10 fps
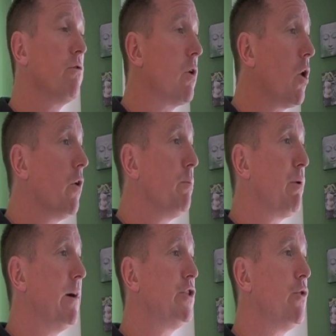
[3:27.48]
There's a lot of
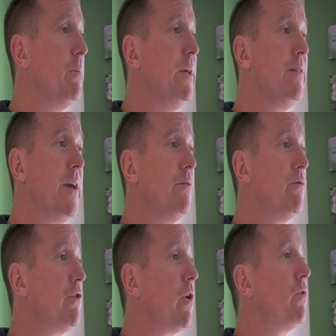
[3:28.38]
pressure on me to get
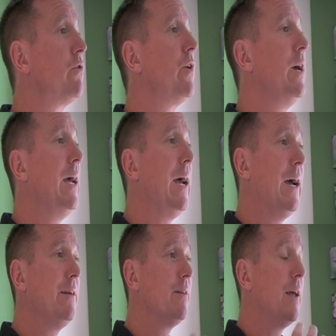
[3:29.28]
results.
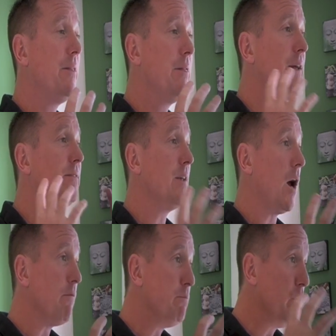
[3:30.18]
And this
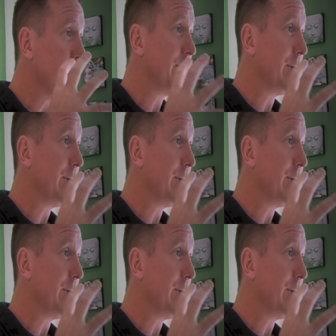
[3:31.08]
I've put